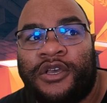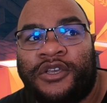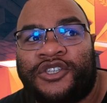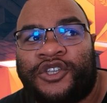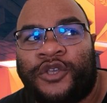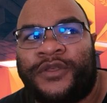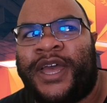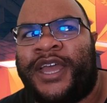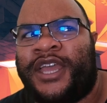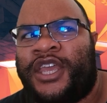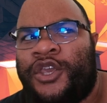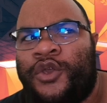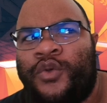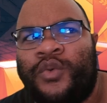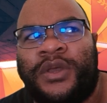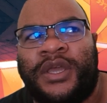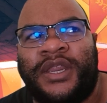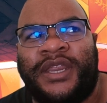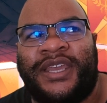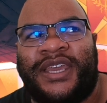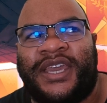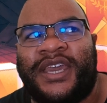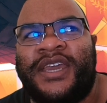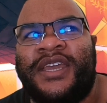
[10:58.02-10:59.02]
so that you
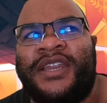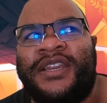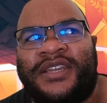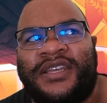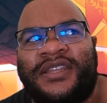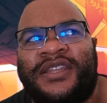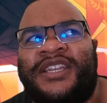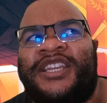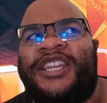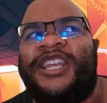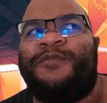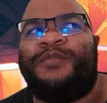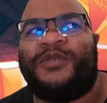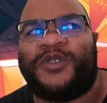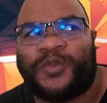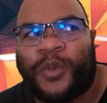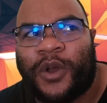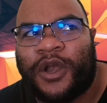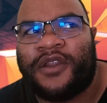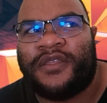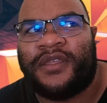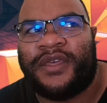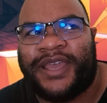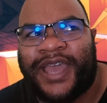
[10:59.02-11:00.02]
can get into the deepest
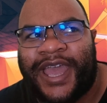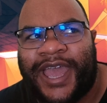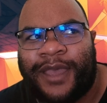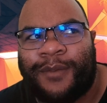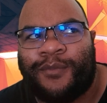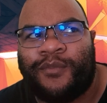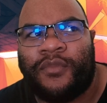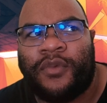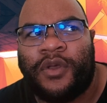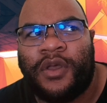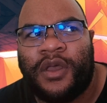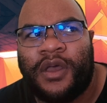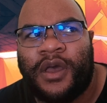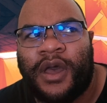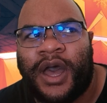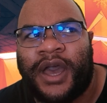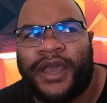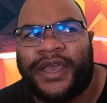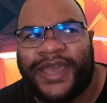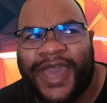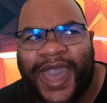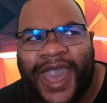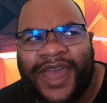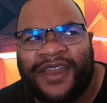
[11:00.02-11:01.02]
part of the game
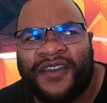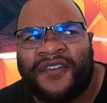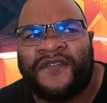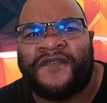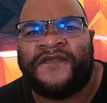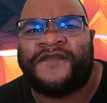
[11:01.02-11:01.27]
again